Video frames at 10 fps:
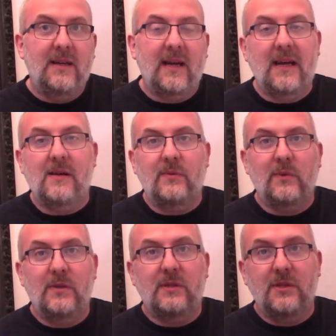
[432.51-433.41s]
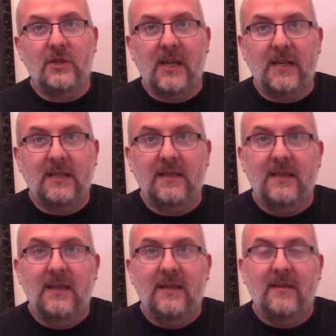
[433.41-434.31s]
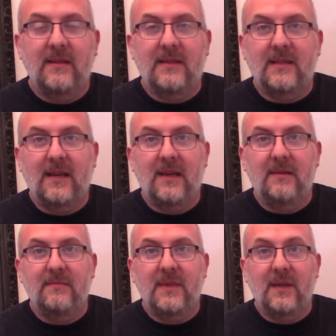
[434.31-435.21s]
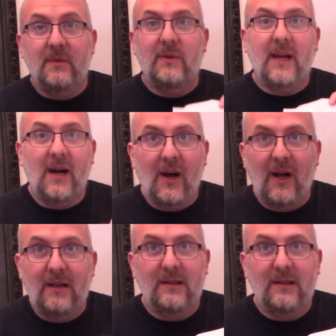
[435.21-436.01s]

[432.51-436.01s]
out would suggest that, you know, they are